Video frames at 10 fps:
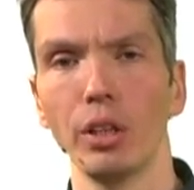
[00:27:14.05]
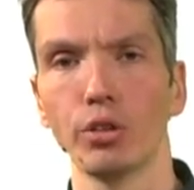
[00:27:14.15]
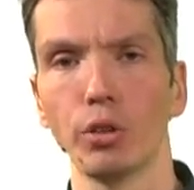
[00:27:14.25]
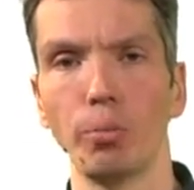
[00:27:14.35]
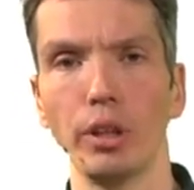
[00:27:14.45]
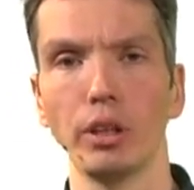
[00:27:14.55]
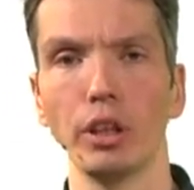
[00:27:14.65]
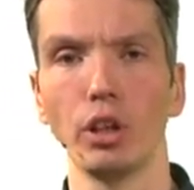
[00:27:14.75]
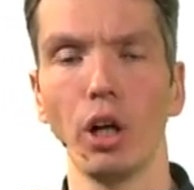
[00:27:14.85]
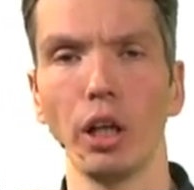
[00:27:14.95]
is completely
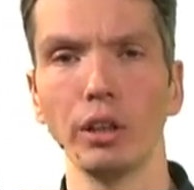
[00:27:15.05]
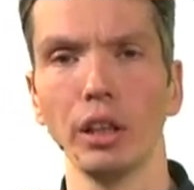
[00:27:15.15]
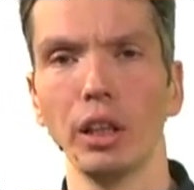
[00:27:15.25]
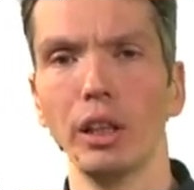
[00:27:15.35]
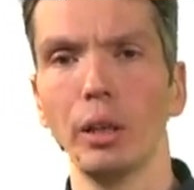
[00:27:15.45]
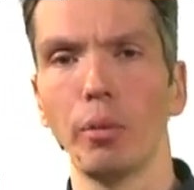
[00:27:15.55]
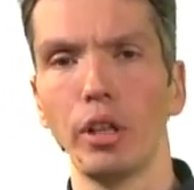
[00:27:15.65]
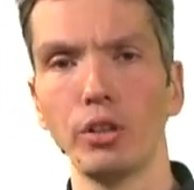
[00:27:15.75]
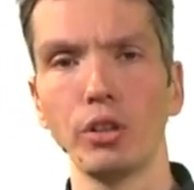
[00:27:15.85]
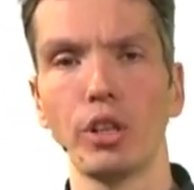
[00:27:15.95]
gone, but
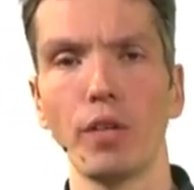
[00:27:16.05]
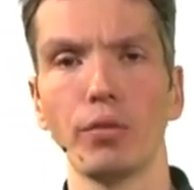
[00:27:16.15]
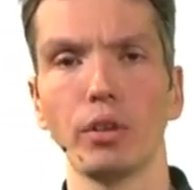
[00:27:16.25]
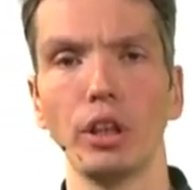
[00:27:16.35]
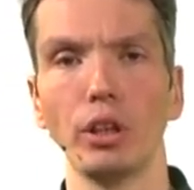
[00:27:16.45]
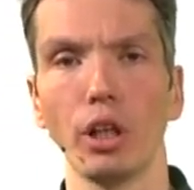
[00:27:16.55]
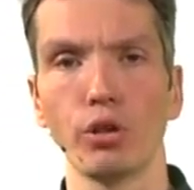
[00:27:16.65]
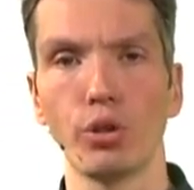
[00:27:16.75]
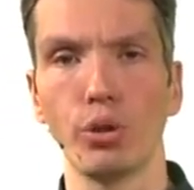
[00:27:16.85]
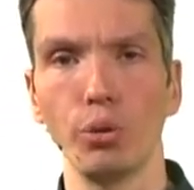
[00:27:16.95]
this is definitely not
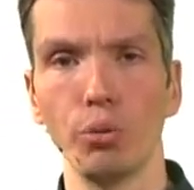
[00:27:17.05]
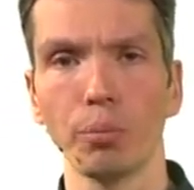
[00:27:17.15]
true.